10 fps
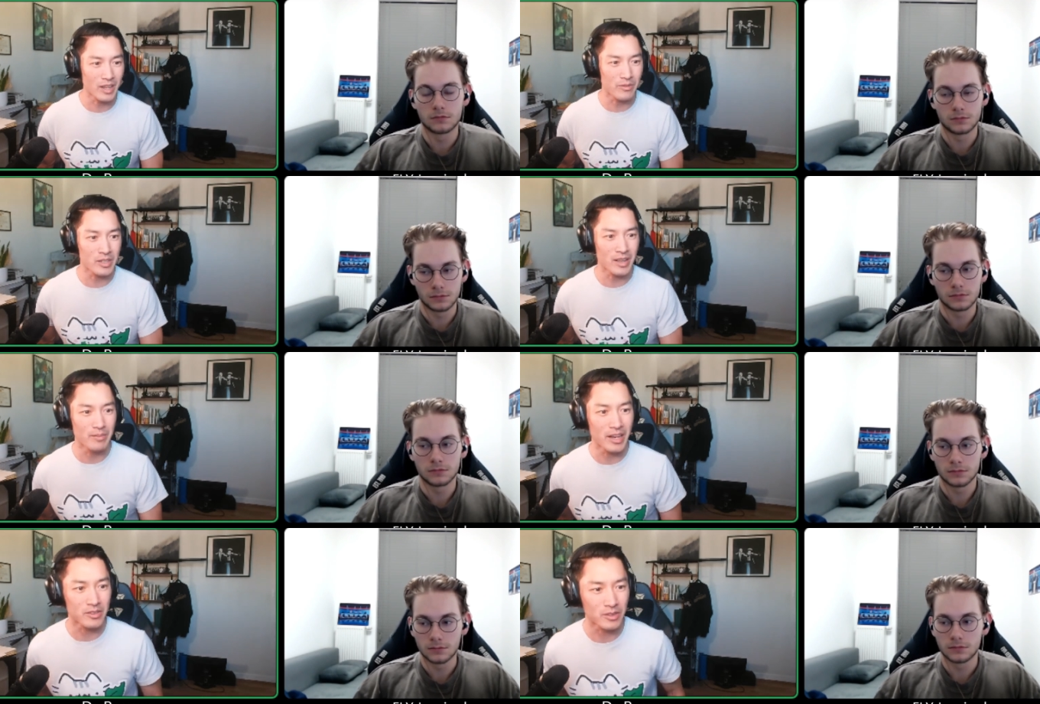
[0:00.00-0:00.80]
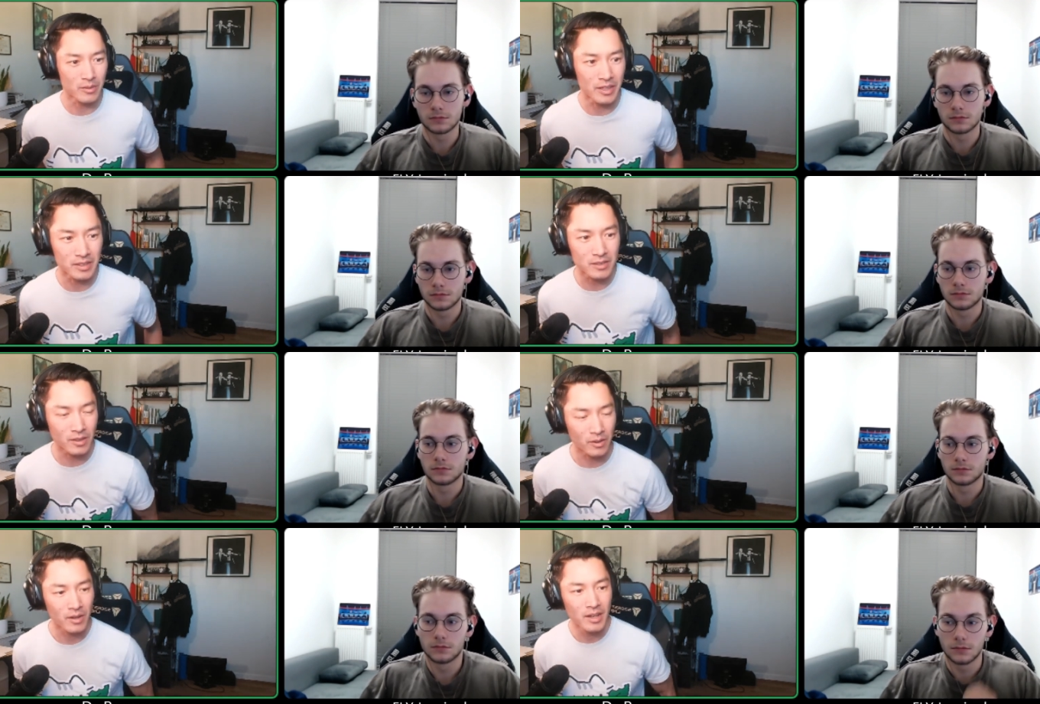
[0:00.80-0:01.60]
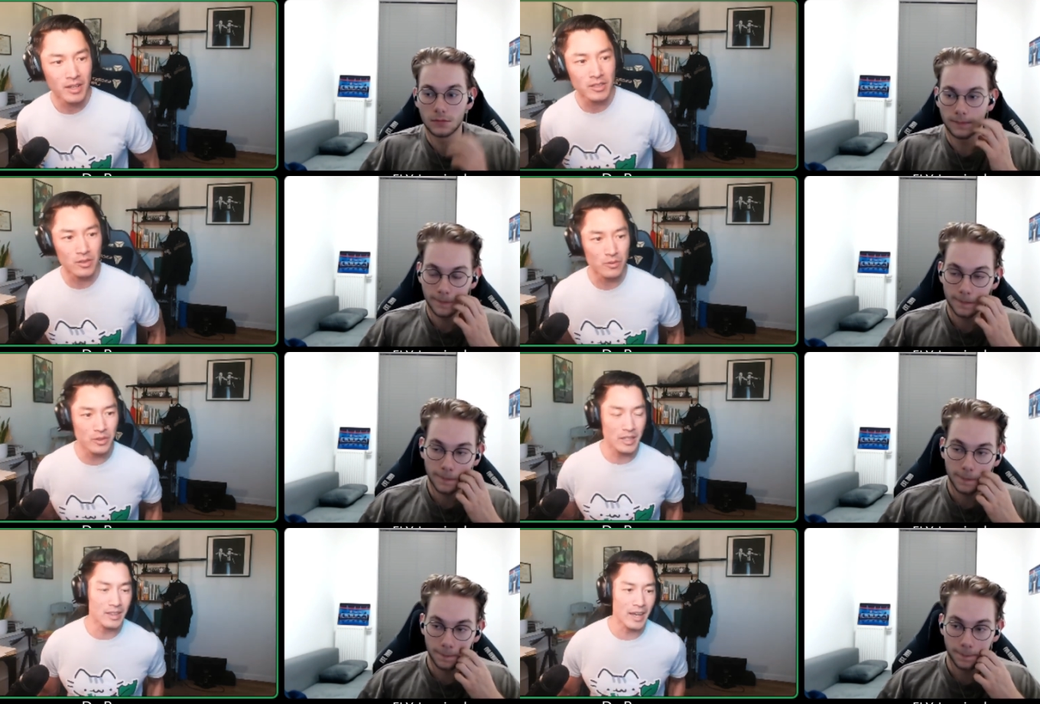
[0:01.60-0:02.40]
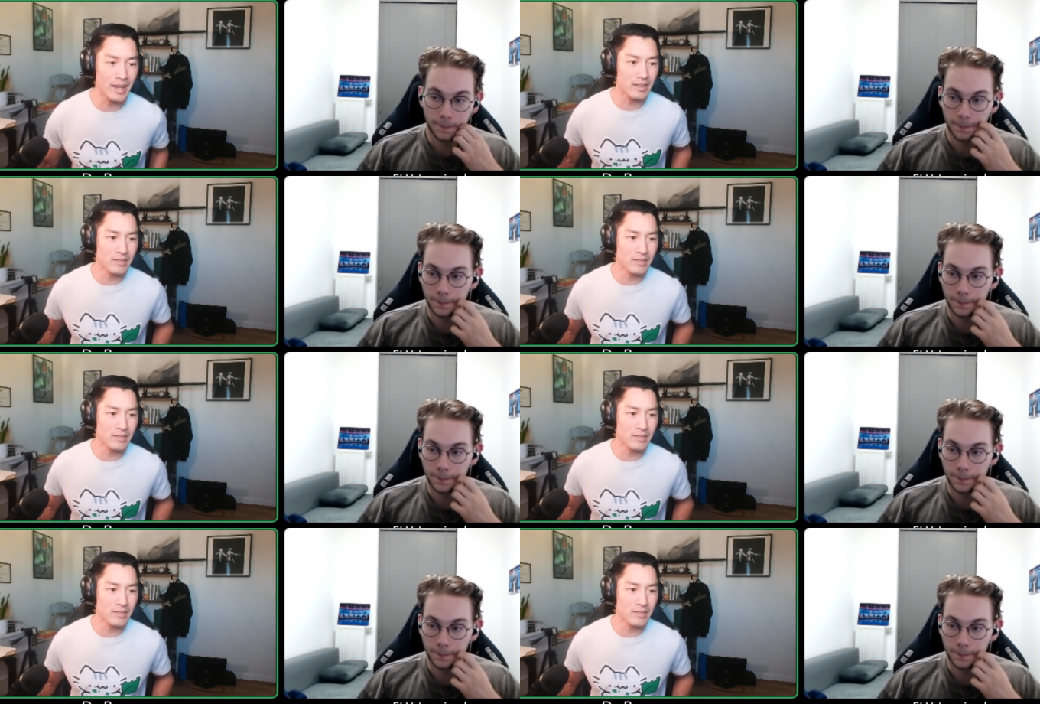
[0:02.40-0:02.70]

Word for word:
Speaker 1: every game matters already. So, do you feel like that